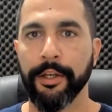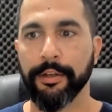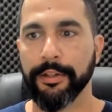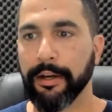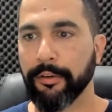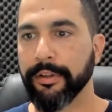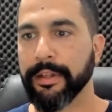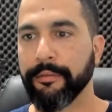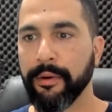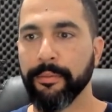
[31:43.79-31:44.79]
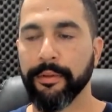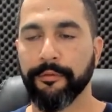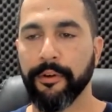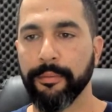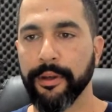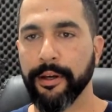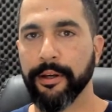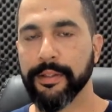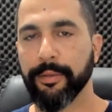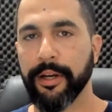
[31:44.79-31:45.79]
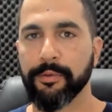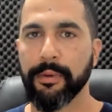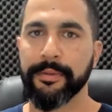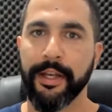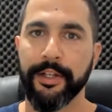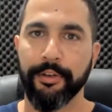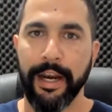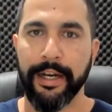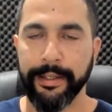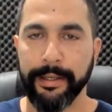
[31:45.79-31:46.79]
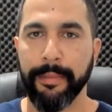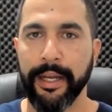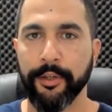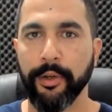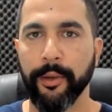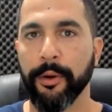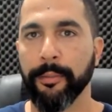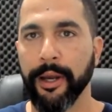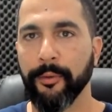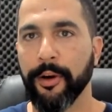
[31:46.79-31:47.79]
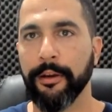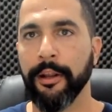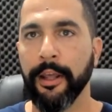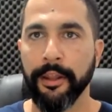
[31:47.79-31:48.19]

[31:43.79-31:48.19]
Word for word: you're downloading them from from the supplier's website, you're adding it manually one by one,